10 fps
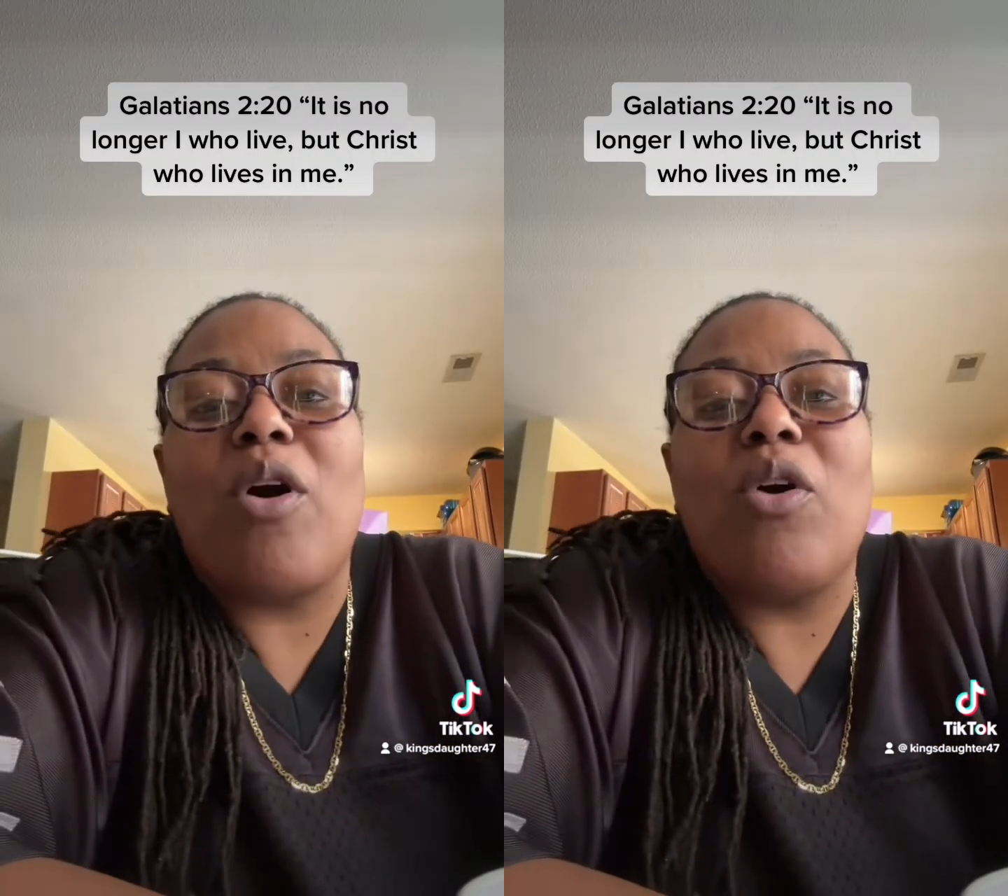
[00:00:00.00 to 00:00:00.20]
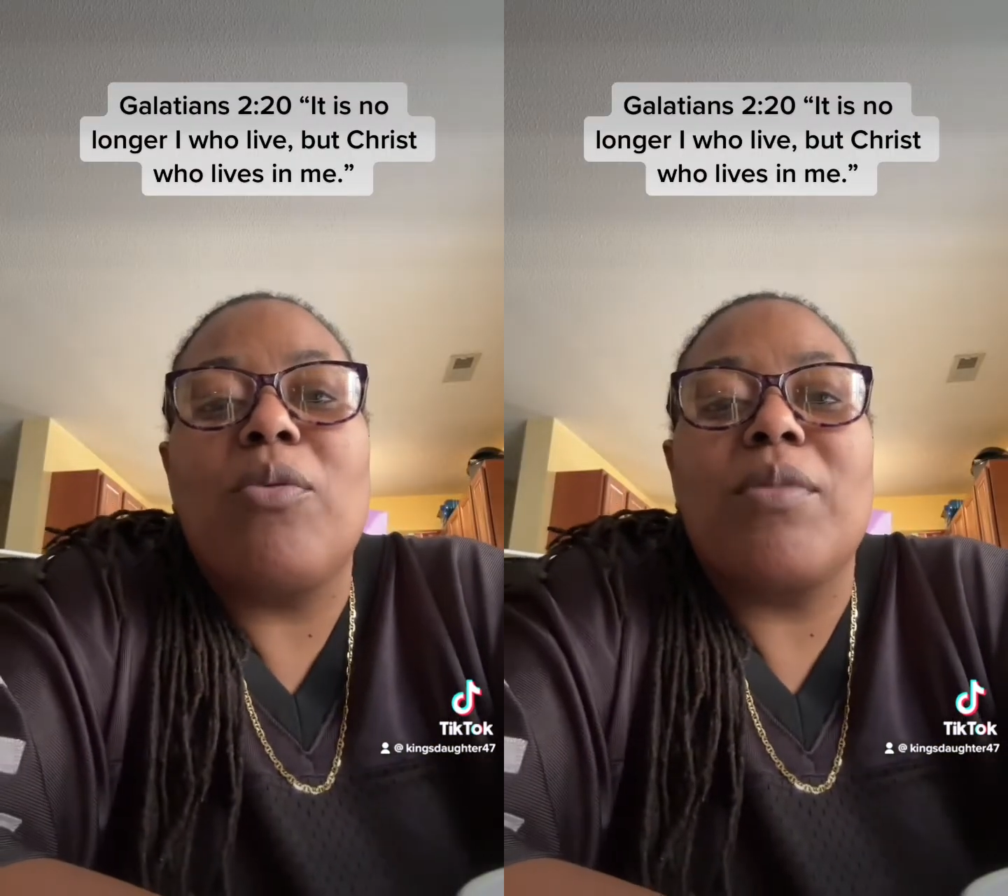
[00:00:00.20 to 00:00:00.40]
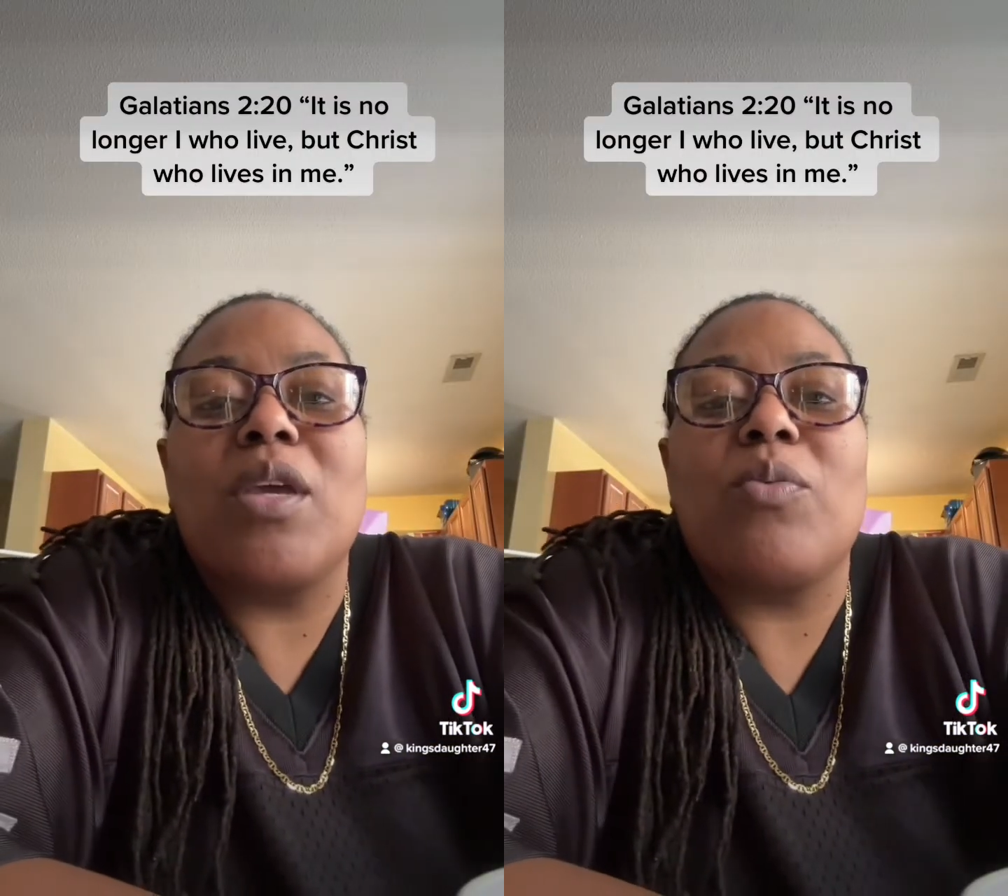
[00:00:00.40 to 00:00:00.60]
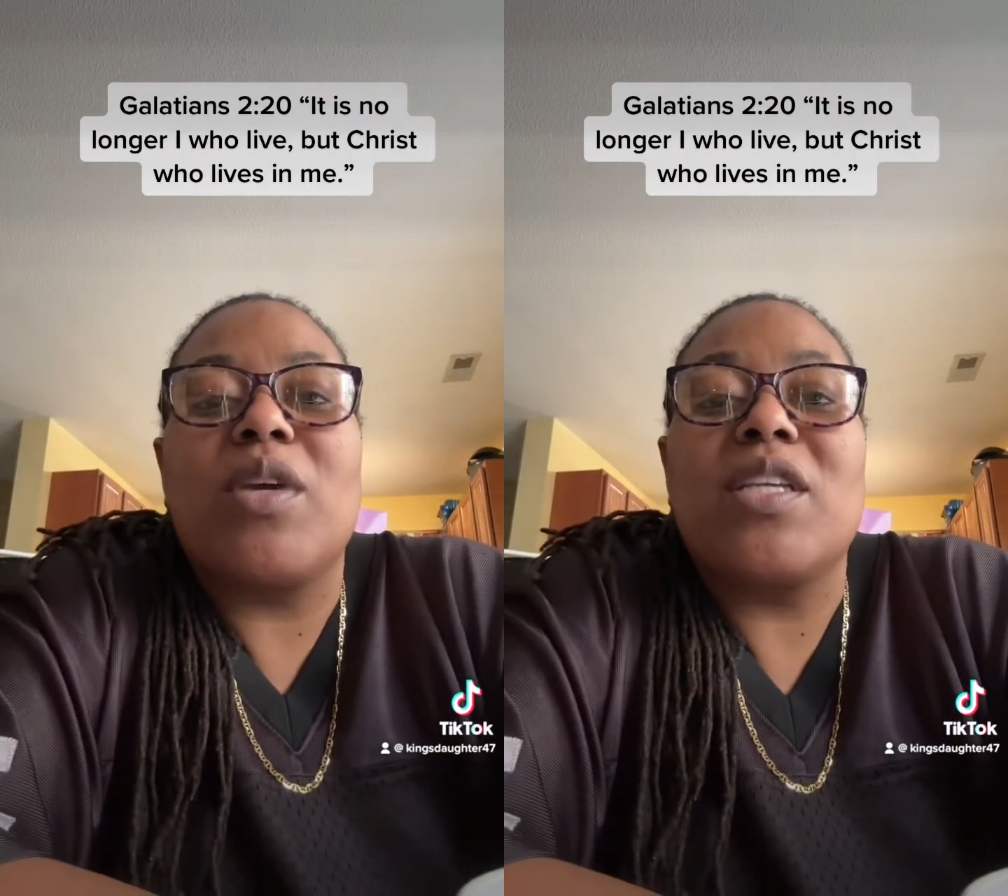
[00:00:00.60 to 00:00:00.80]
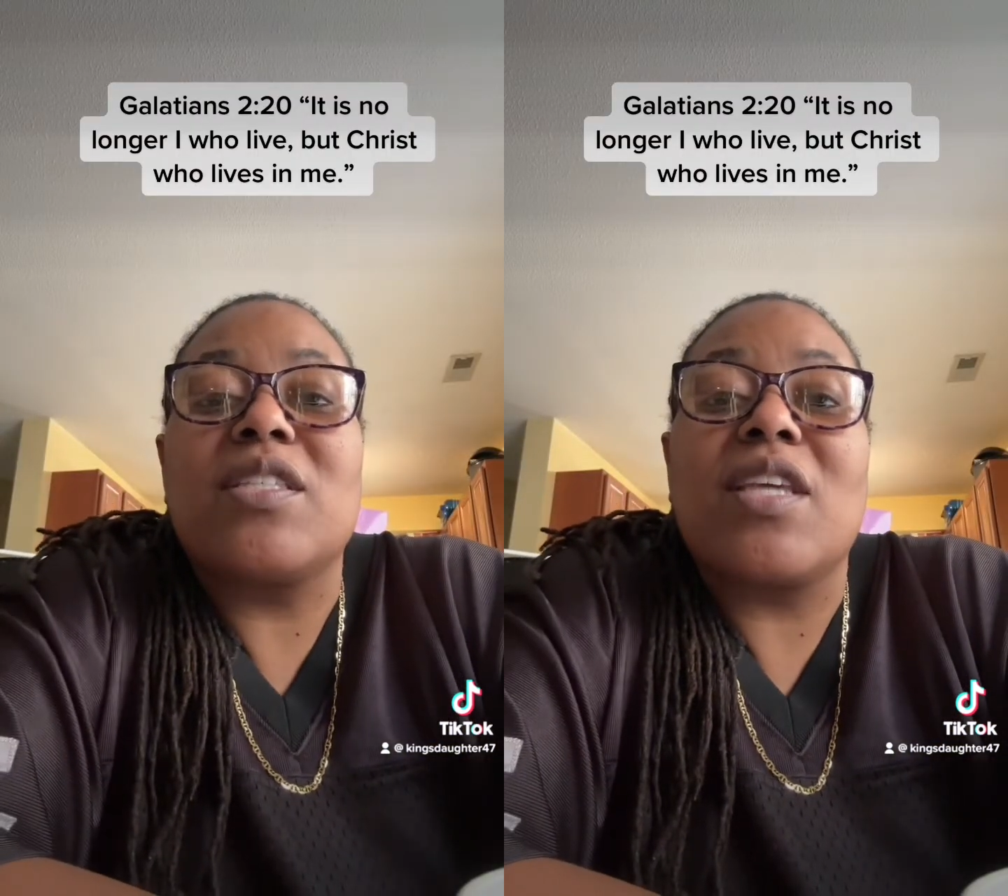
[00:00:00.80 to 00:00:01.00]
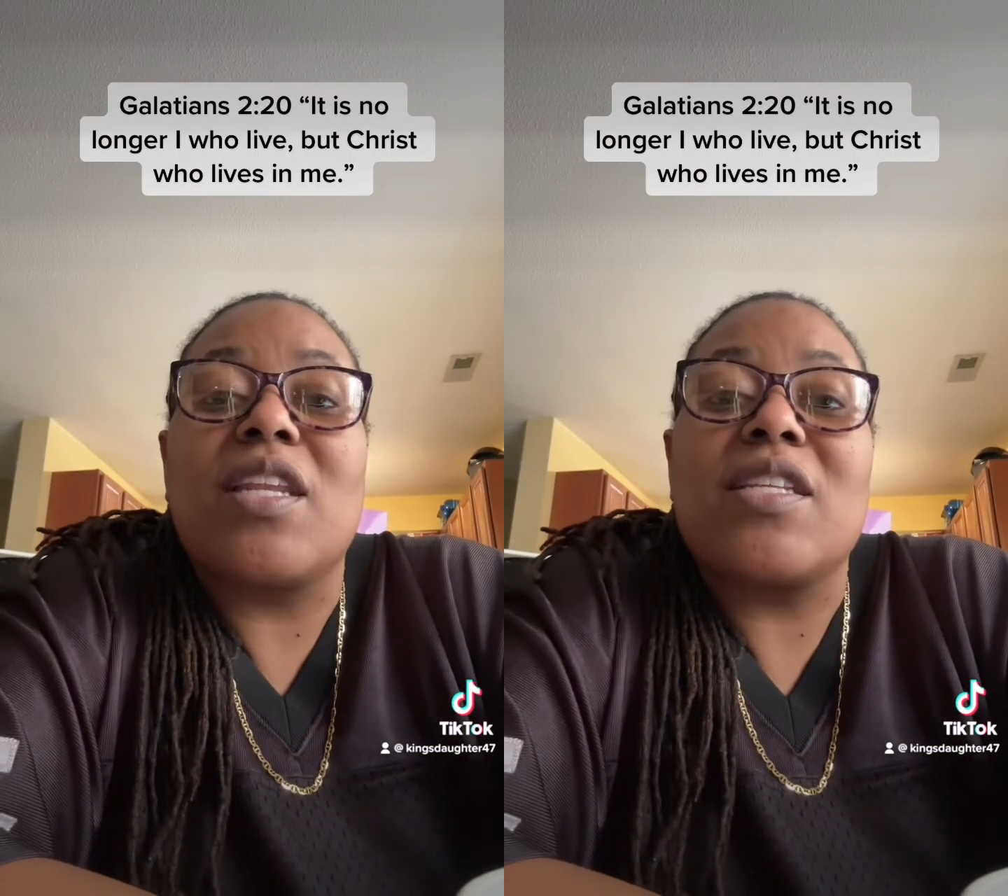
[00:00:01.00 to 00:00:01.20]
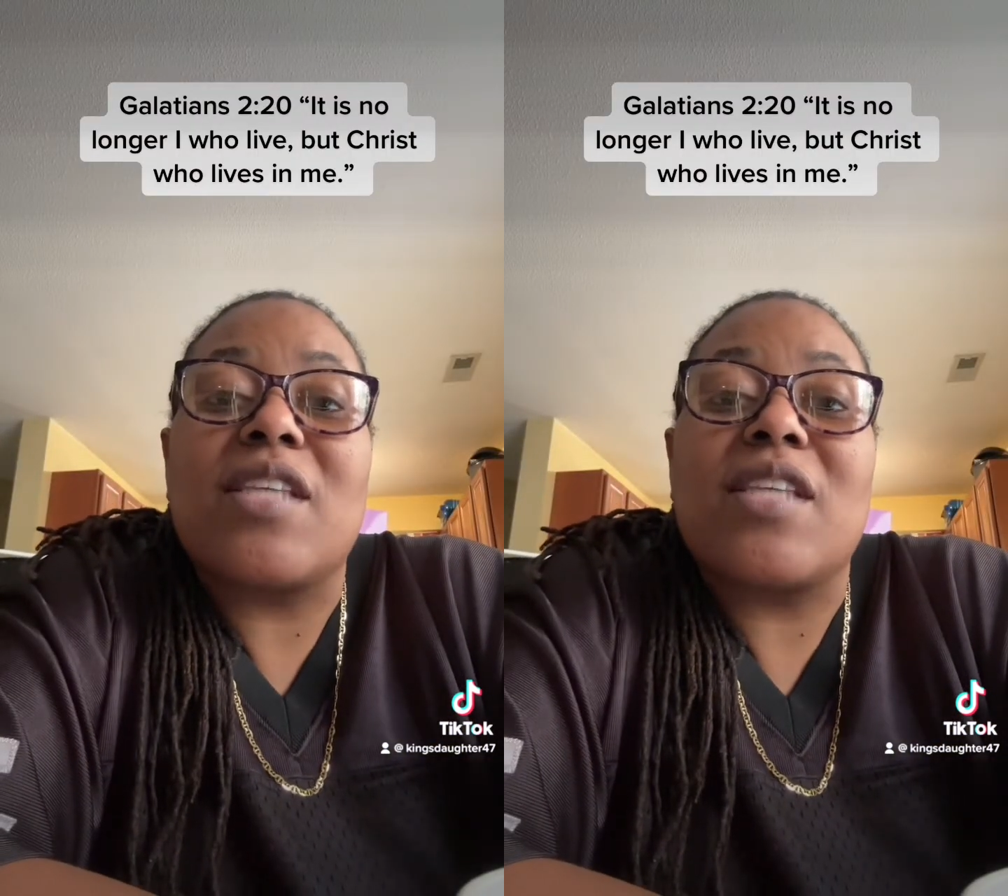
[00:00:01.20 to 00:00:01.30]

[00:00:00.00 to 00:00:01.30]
Paul meant when he said,